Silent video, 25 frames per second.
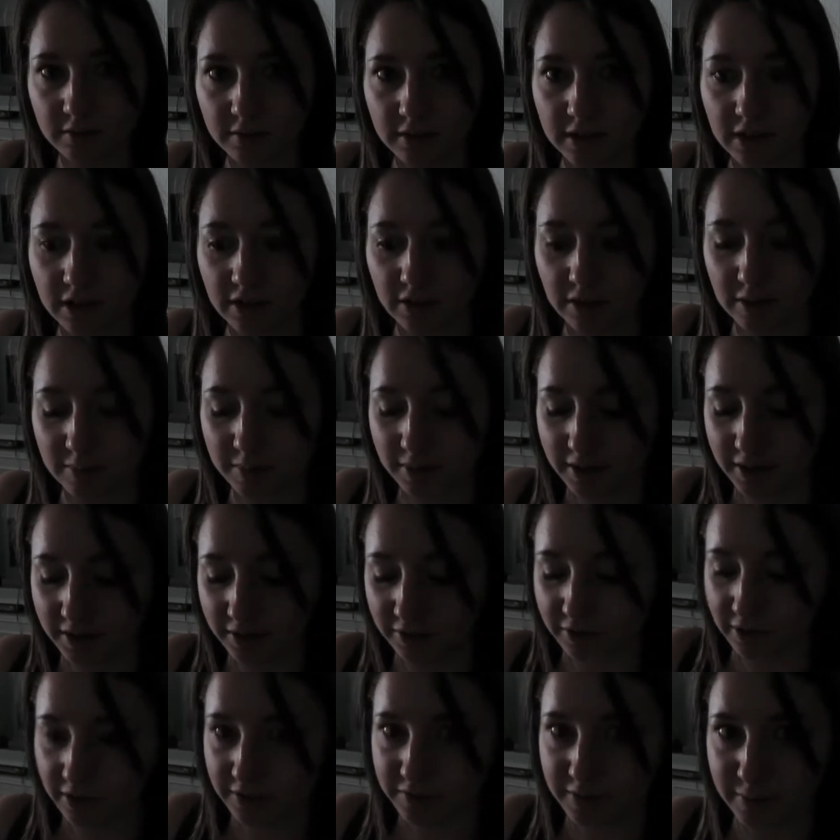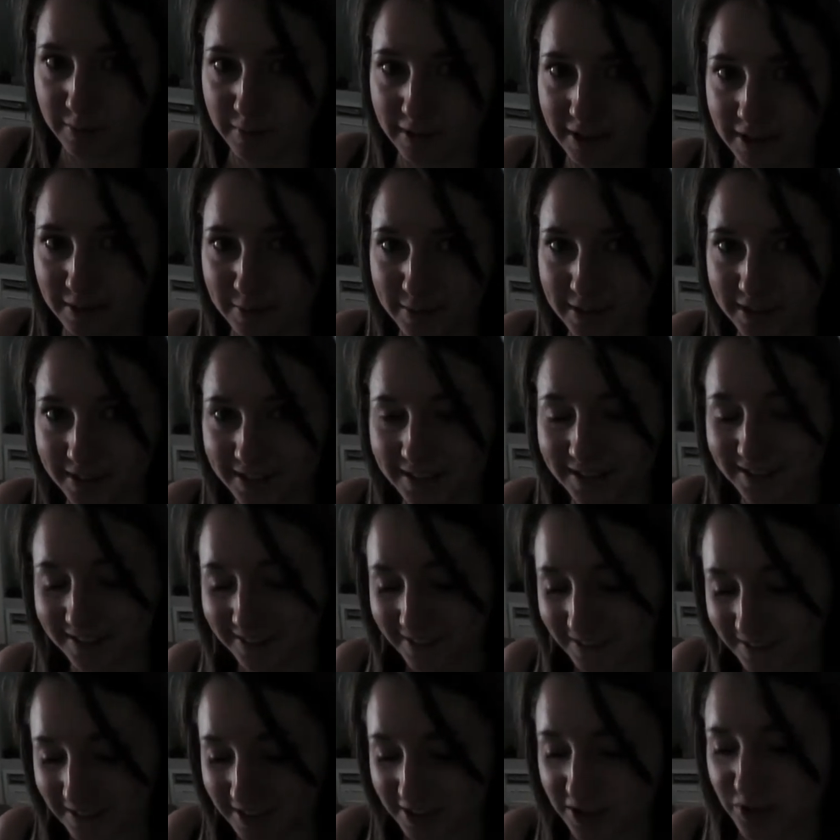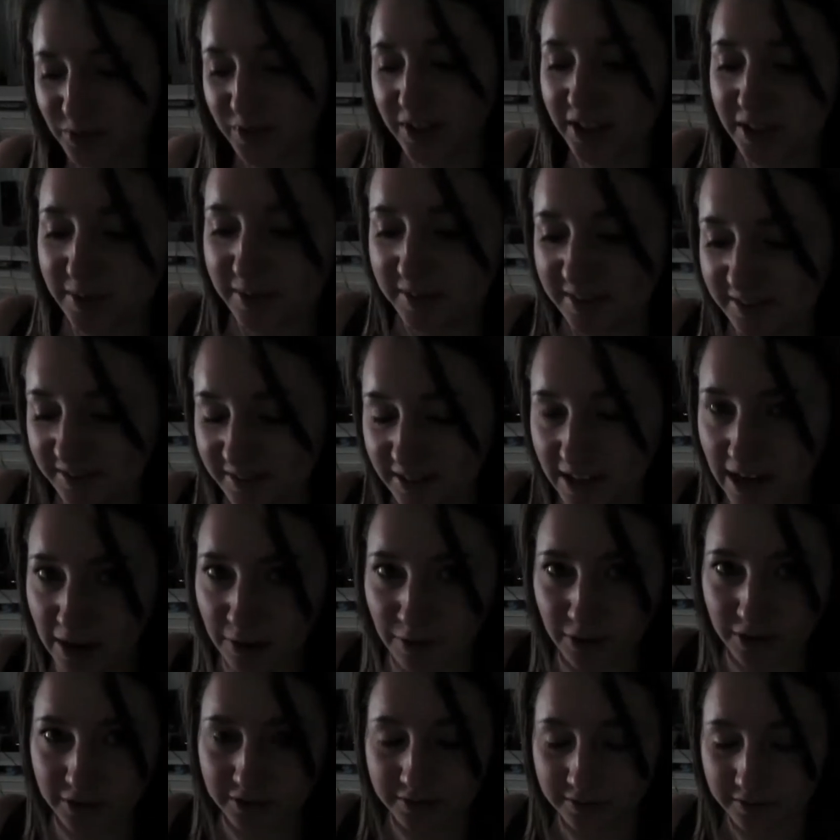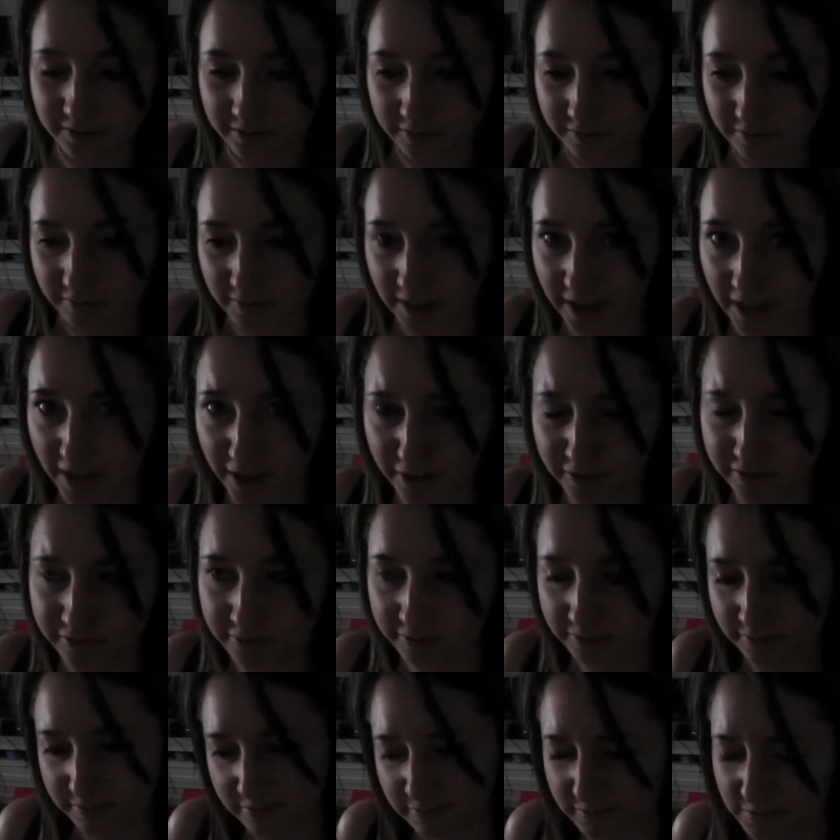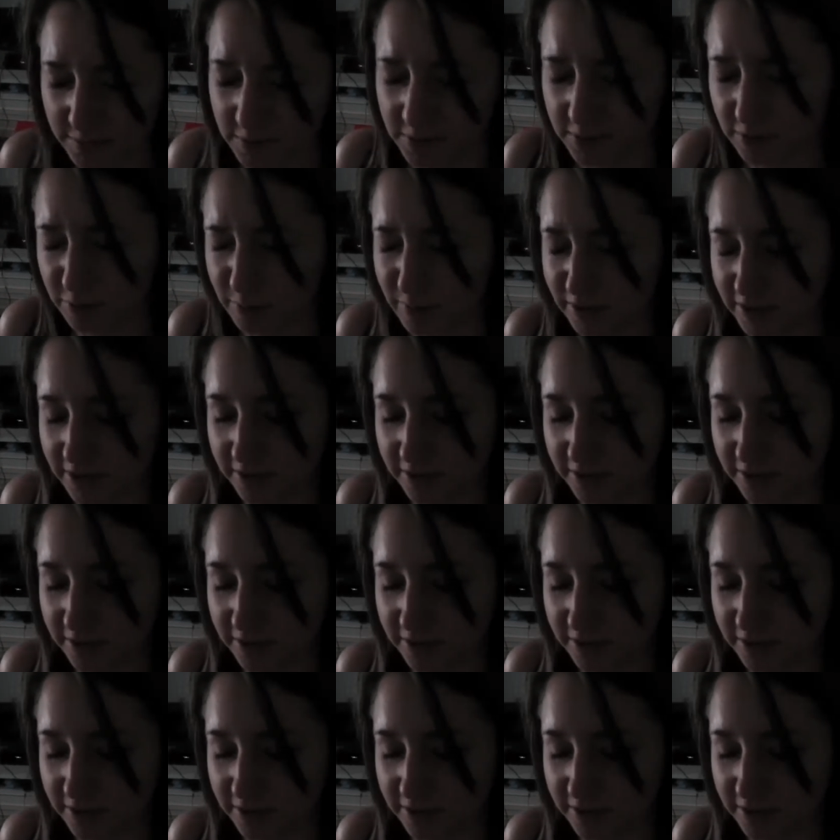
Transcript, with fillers: now I'm gonna drive to Miami. It's only an hour and a half. It's no big